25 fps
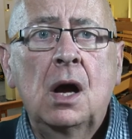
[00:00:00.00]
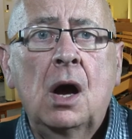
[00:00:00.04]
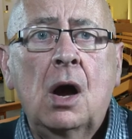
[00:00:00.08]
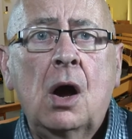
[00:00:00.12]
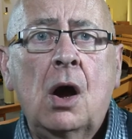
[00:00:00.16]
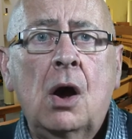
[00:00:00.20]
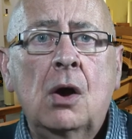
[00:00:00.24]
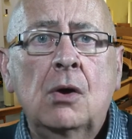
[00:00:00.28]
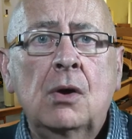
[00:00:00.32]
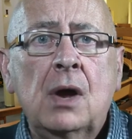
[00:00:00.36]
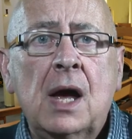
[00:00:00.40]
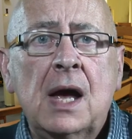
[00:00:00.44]

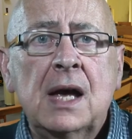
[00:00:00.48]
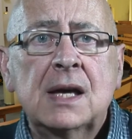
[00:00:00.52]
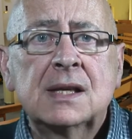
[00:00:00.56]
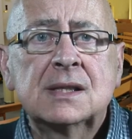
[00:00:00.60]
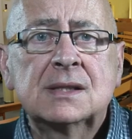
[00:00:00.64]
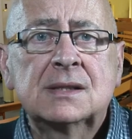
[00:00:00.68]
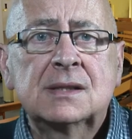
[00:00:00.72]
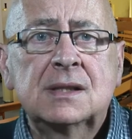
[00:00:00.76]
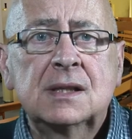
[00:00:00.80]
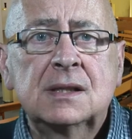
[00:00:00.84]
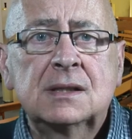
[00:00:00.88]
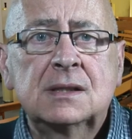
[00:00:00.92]
or
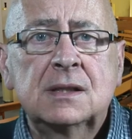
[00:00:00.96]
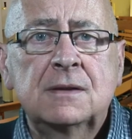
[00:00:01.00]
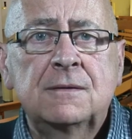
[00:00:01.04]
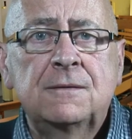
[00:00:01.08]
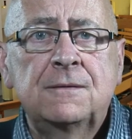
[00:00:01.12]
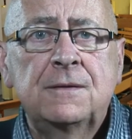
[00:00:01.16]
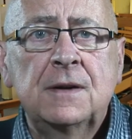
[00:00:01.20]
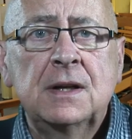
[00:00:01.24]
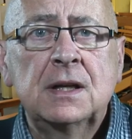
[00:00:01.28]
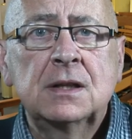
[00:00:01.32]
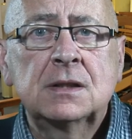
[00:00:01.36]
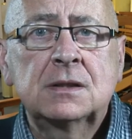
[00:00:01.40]
as the
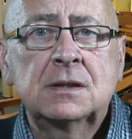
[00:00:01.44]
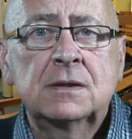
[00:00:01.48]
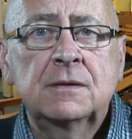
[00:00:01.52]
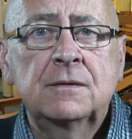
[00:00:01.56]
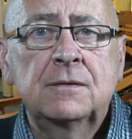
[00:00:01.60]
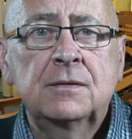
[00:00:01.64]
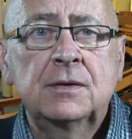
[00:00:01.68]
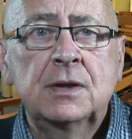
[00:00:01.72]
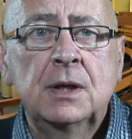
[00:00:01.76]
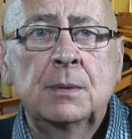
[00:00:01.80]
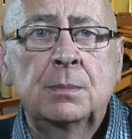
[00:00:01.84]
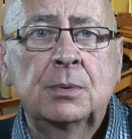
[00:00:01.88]

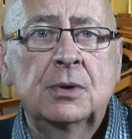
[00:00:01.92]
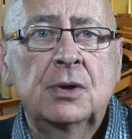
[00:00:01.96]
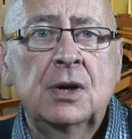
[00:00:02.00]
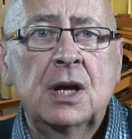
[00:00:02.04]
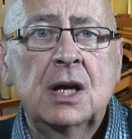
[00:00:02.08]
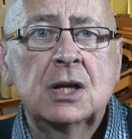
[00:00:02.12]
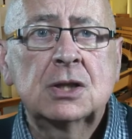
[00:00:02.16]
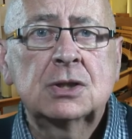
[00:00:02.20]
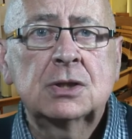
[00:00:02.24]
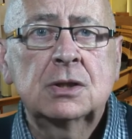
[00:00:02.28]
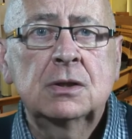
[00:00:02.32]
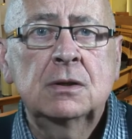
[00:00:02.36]
definitive
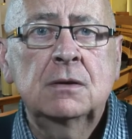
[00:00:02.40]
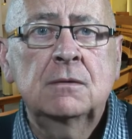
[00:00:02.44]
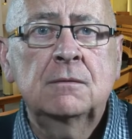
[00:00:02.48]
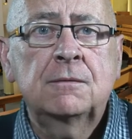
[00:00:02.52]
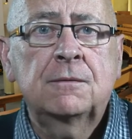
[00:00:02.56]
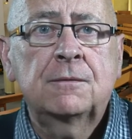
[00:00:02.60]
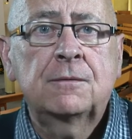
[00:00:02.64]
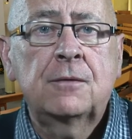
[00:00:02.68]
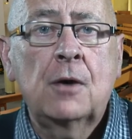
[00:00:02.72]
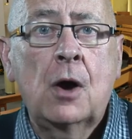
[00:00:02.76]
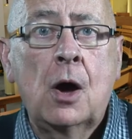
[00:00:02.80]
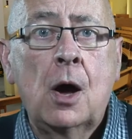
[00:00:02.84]
liberation
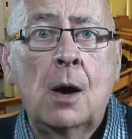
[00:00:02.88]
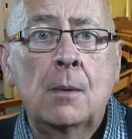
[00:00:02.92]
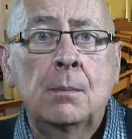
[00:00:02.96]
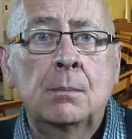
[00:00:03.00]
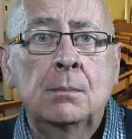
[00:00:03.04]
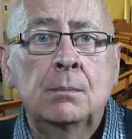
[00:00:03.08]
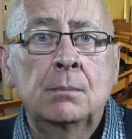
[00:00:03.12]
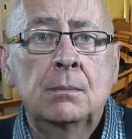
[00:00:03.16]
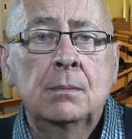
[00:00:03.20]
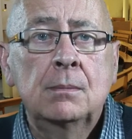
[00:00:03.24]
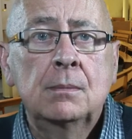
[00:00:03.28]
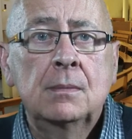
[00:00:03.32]

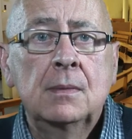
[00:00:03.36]
from